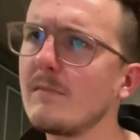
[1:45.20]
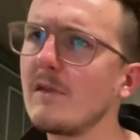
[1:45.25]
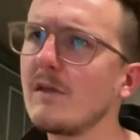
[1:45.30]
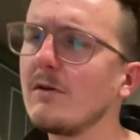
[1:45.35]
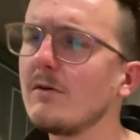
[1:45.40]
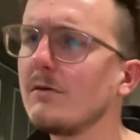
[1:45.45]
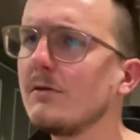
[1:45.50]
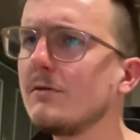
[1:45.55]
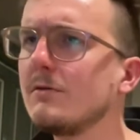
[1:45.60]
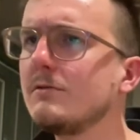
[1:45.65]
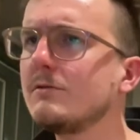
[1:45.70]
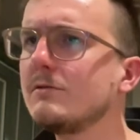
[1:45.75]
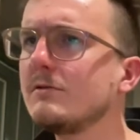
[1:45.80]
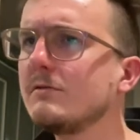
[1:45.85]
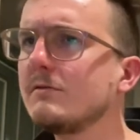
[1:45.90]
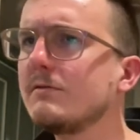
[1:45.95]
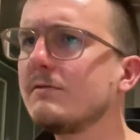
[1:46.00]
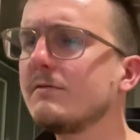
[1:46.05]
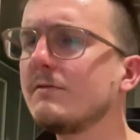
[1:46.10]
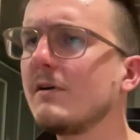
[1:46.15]
Hold
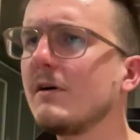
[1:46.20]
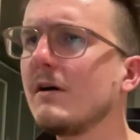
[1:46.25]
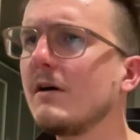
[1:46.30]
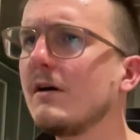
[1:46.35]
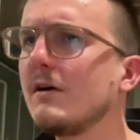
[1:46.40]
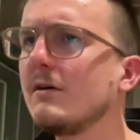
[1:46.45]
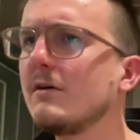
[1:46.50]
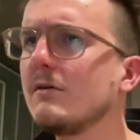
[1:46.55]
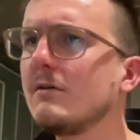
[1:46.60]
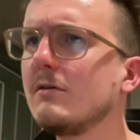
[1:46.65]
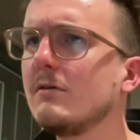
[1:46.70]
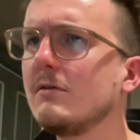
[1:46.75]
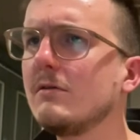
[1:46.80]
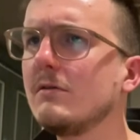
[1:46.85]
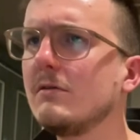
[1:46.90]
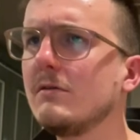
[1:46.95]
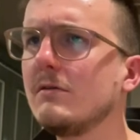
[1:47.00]
your fire,